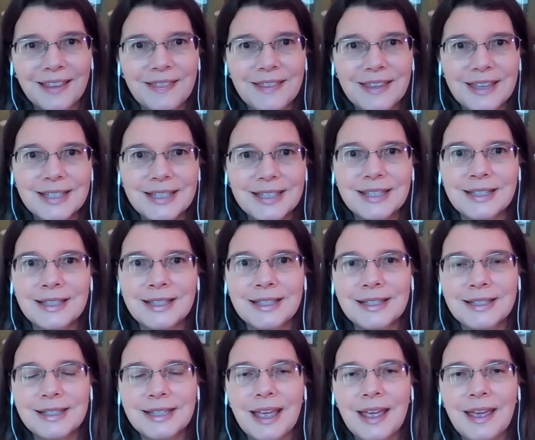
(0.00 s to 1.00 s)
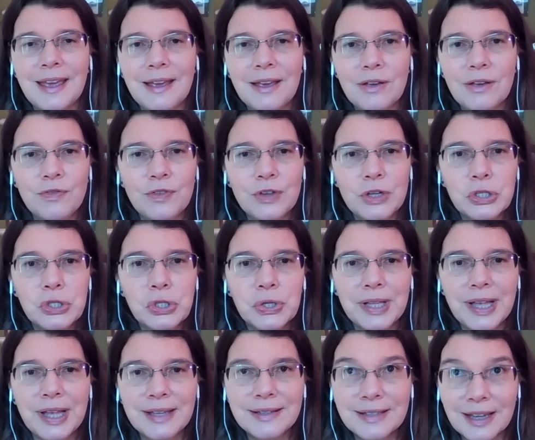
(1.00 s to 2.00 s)
This is a
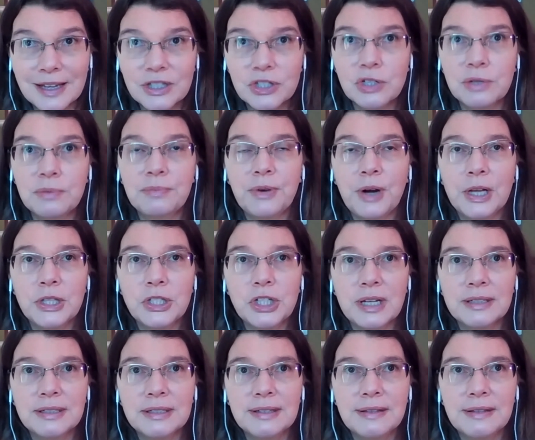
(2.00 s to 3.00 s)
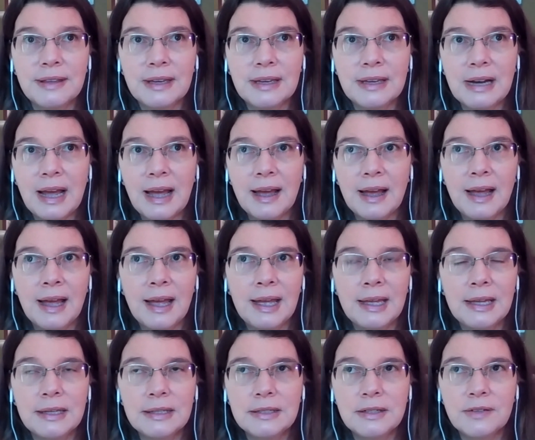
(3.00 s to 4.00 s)
visualization project that
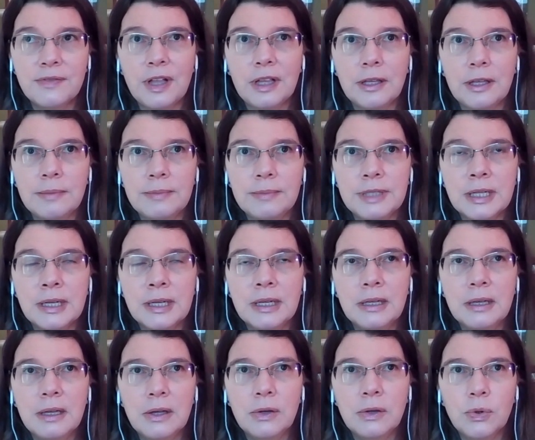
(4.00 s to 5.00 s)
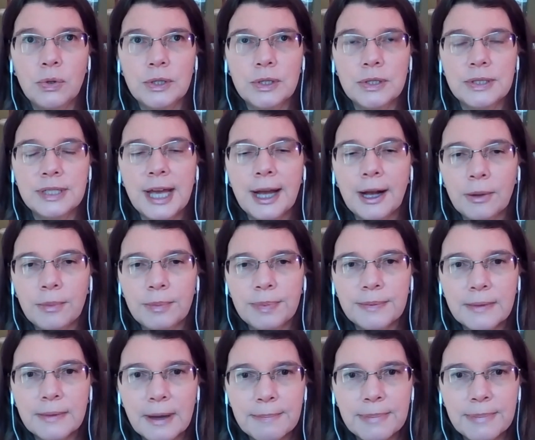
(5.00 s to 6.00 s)
I developed in order to
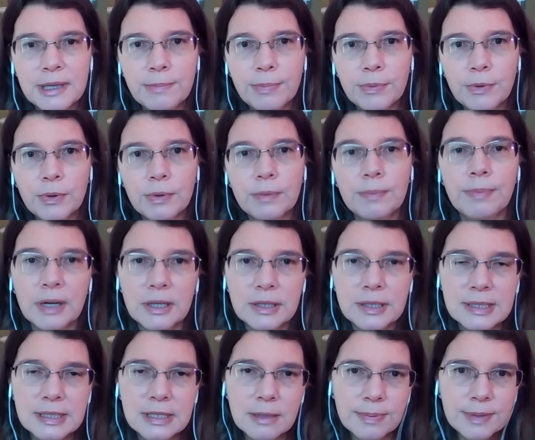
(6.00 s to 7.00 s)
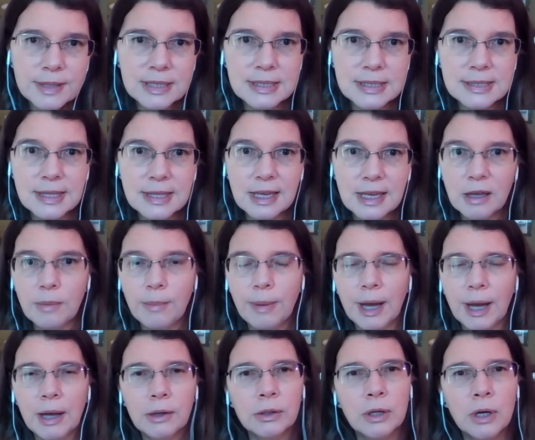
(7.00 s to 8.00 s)
help people, participants, think
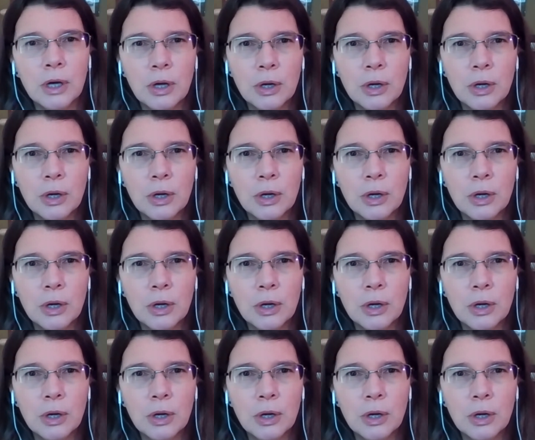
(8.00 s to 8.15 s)
about